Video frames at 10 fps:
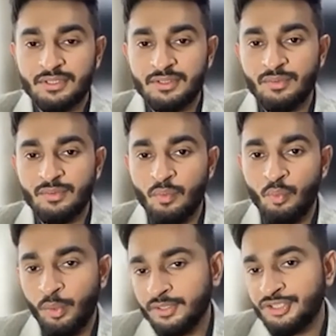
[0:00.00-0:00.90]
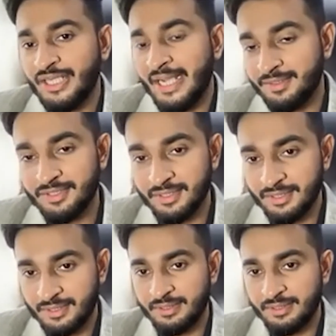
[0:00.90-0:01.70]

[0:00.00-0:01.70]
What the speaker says: so what challenges